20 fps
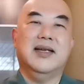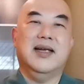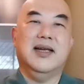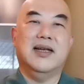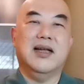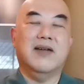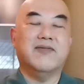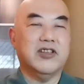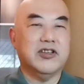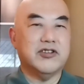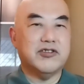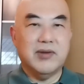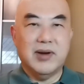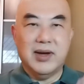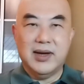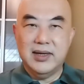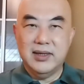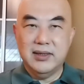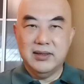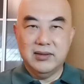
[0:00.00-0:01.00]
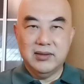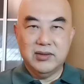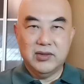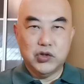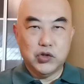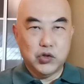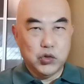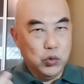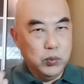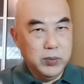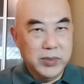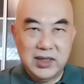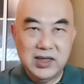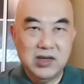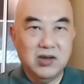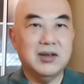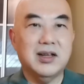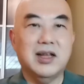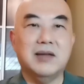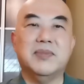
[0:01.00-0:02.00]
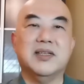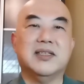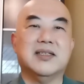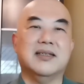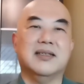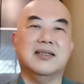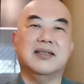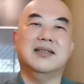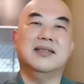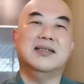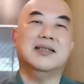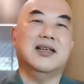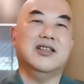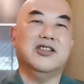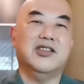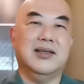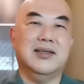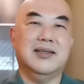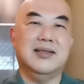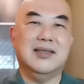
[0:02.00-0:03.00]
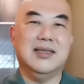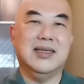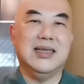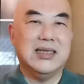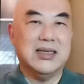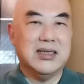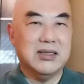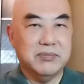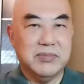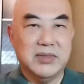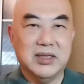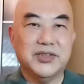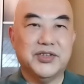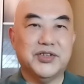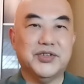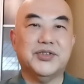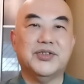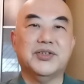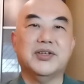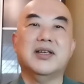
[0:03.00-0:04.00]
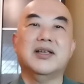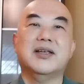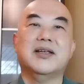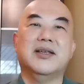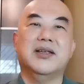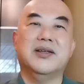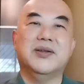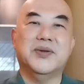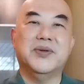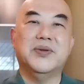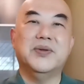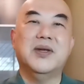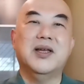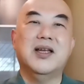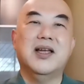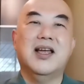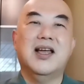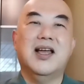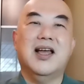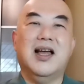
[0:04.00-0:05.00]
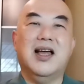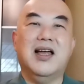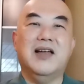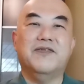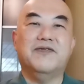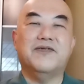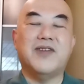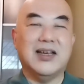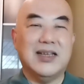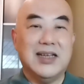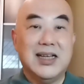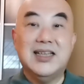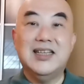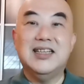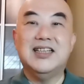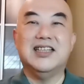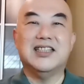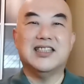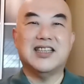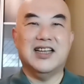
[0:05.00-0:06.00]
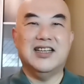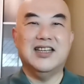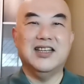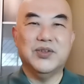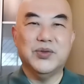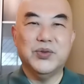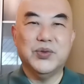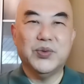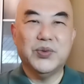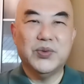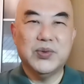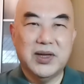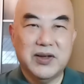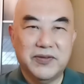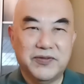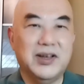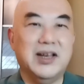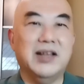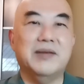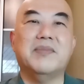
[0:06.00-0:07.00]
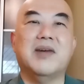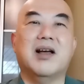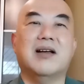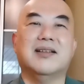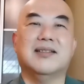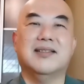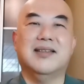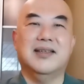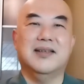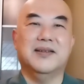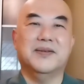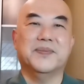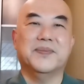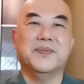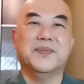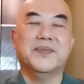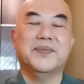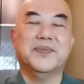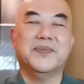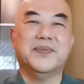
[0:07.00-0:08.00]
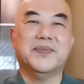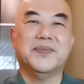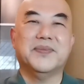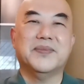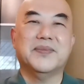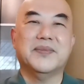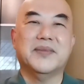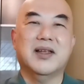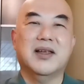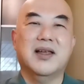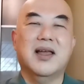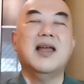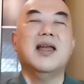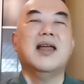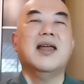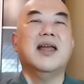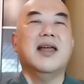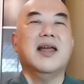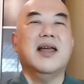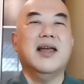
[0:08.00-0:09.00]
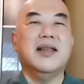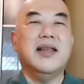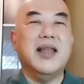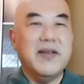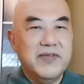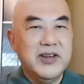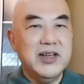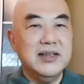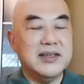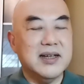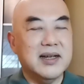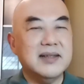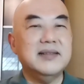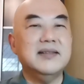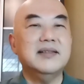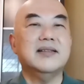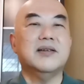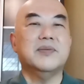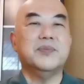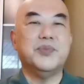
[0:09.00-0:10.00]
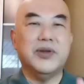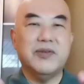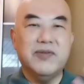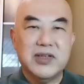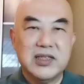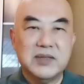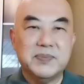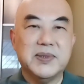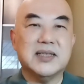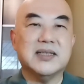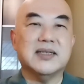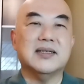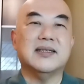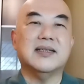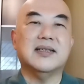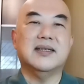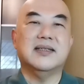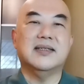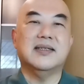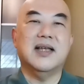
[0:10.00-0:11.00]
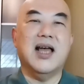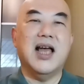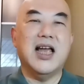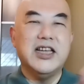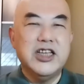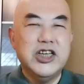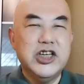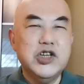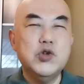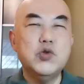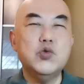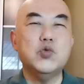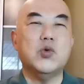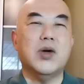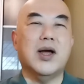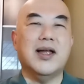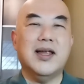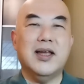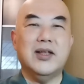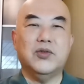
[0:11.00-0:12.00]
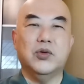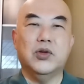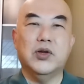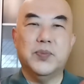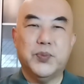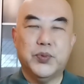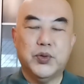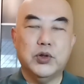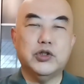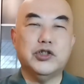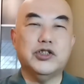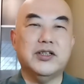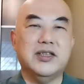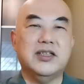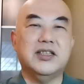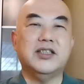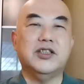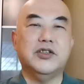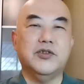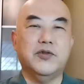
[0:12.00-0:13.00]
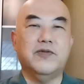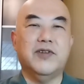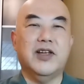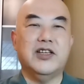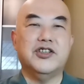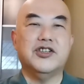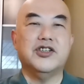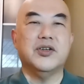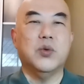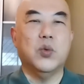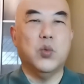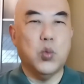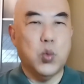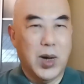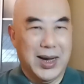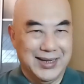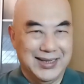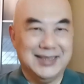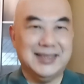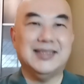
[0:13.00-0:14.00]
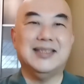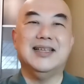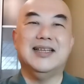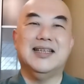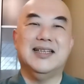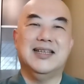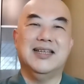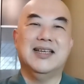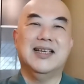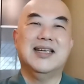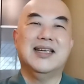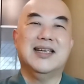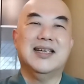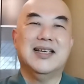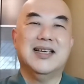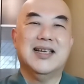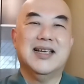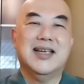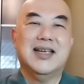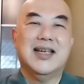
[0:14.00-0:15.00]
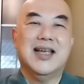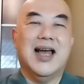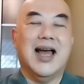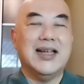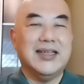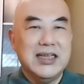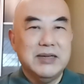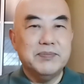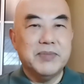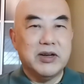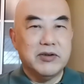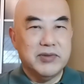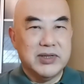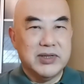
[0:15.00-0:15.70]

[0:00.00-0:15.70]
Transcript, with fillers: and after trying so many online businesses such as e-commerce, you know, I finally decided to do affiliate marketing. And having done the previous businesses, I knew I had to approach this new venture wisely. I did my